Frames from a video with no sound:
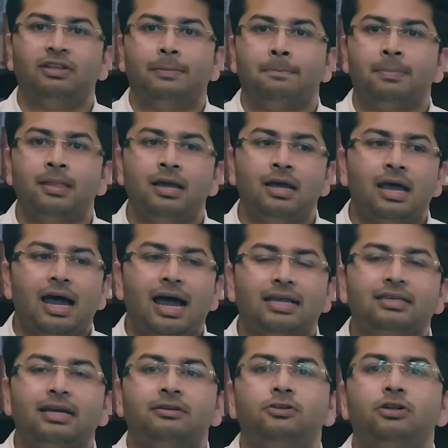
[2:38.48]
them
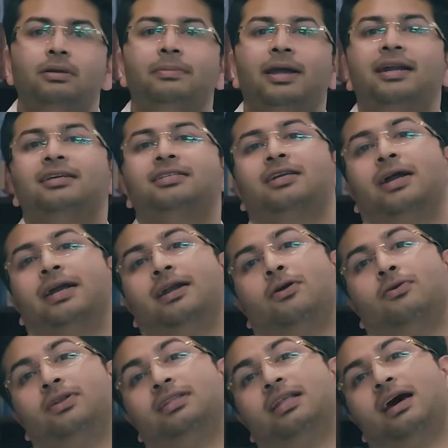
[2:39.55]
has actually made us stand
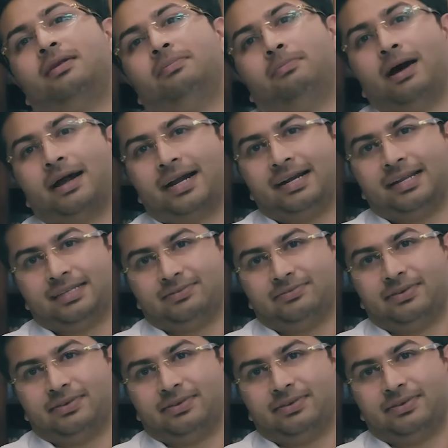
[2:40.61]
out in our market as